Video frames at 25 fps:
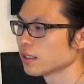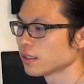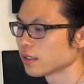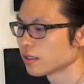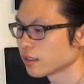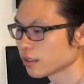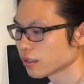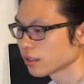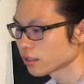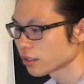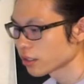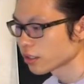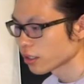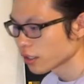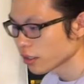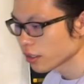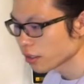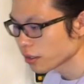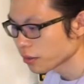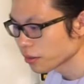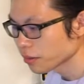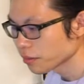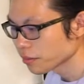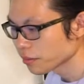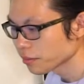
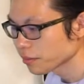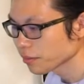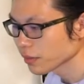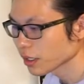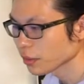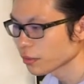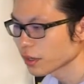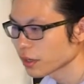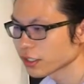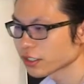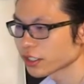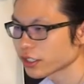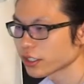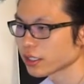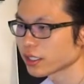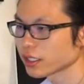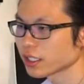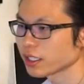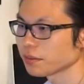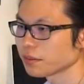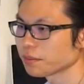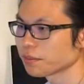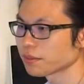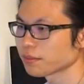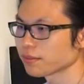So I want you to
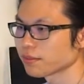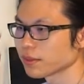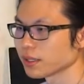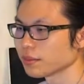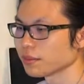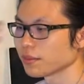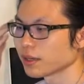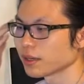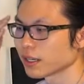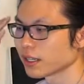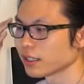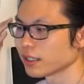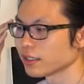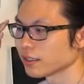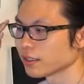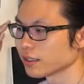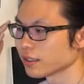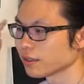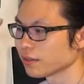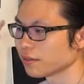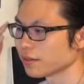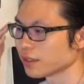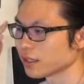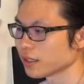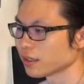keep in mind
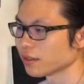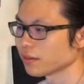of